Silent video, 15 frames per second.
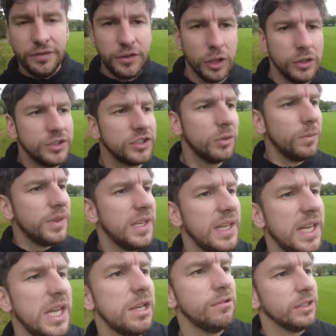They've done
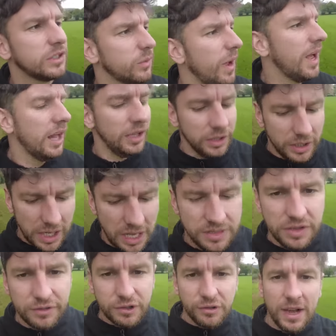something here as well.
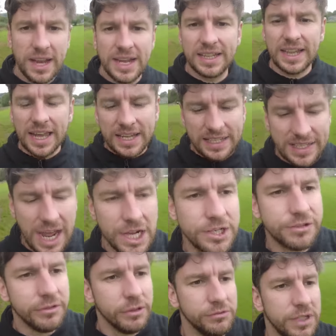They've created like a
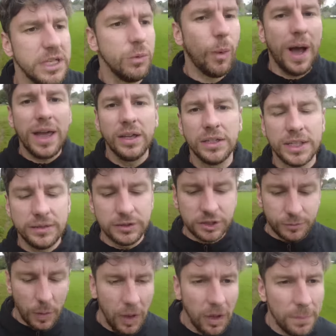natural rewilding
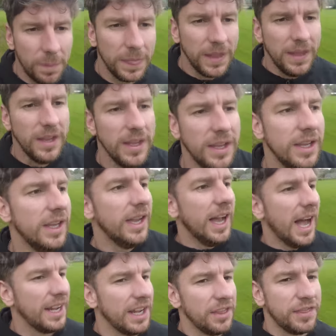spot.
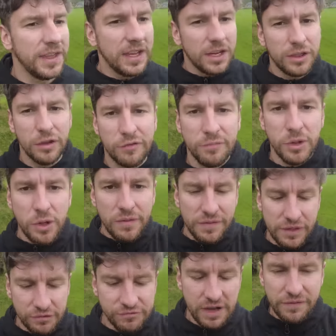And I think they've
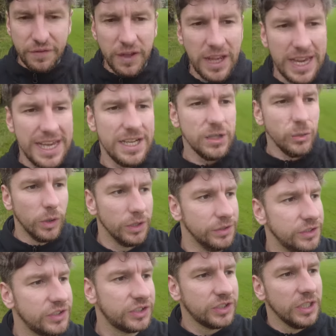moved the river
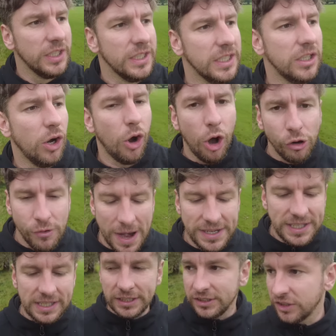inwards
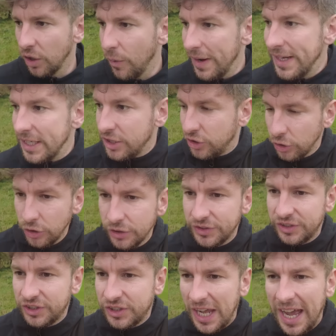already. So when it
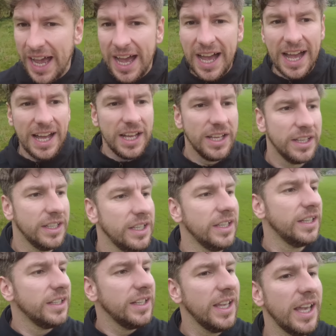does start,
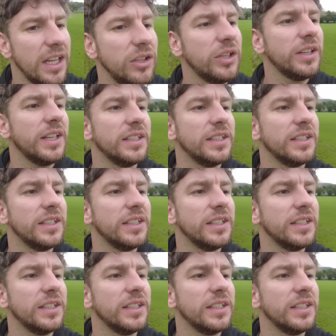yeah, look at